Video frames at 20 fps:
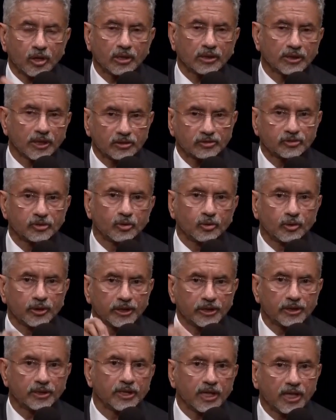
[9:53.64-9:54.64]
as though
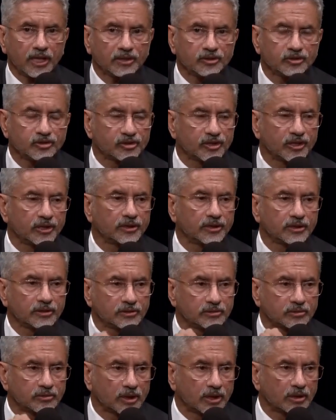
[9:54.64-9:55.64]
India is seeking
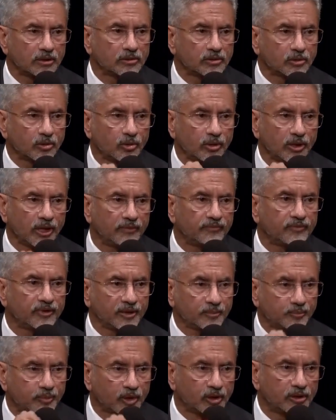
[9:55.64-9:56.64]
to control
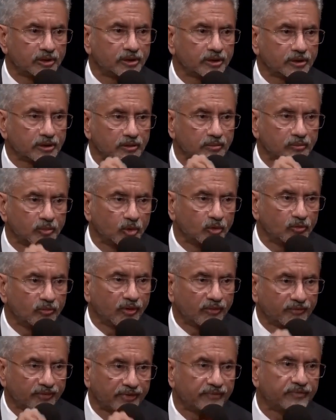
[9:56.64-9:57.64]
every political move
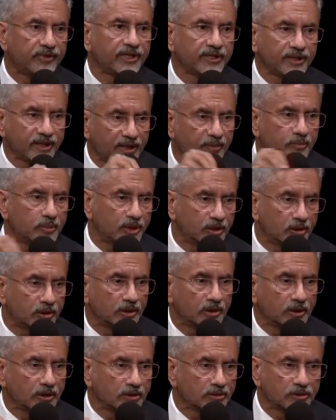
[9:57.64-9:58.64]
of every neighbor.
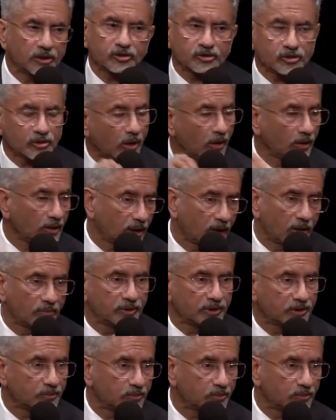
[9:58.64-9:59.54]
That's not how it